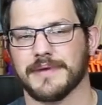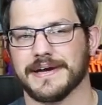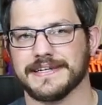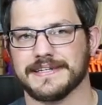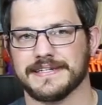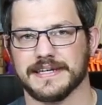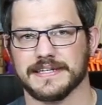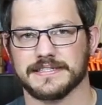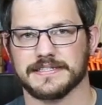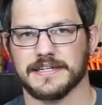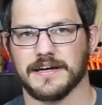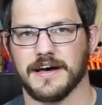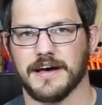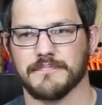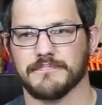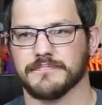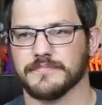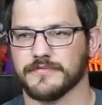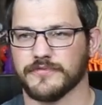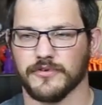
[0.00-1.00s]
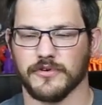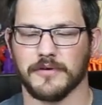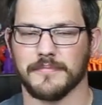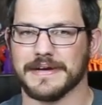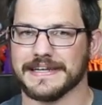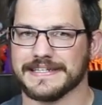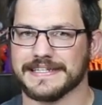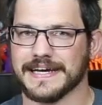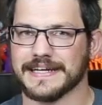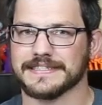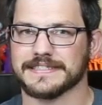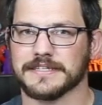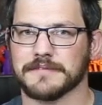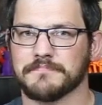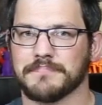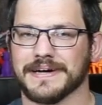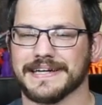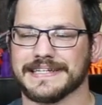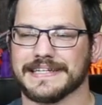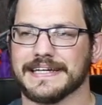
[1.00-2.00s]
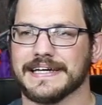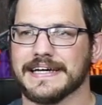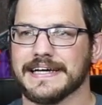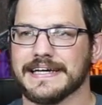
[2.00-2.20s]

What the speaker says: my desktop, for on my desk, but